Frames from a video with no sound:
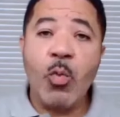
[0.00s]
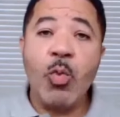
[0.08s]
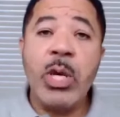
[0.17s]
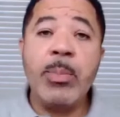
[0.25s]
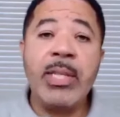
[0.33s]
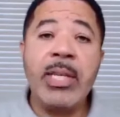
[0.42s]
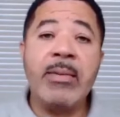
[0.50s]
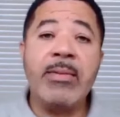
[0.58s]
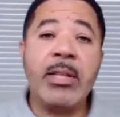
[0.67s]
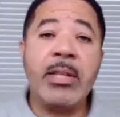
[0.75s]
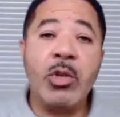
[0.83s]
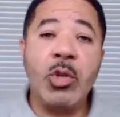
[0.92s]
we believe
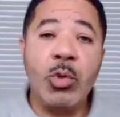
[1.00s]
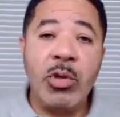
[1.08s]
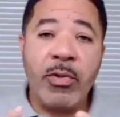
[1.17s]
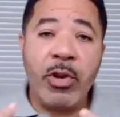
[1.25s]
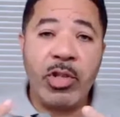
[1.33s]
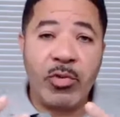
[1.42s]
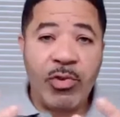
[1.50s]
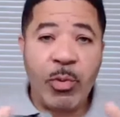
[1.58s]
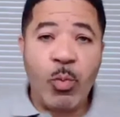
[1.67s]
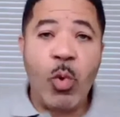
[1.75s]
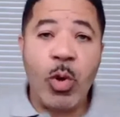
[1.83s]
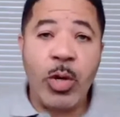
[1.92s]
that the universe
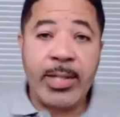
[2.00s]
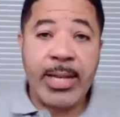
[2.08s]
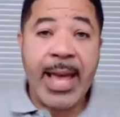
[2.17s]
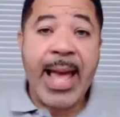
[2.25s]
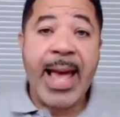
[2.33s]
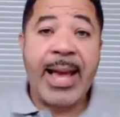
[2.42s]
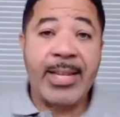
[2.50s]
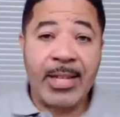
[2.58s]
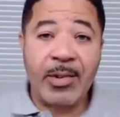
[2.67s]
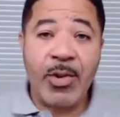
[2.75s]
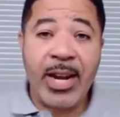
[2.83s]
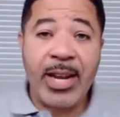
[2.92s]
rewards
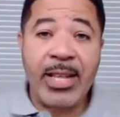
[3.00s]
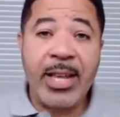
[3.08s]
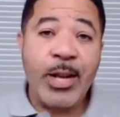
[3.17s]
action, right?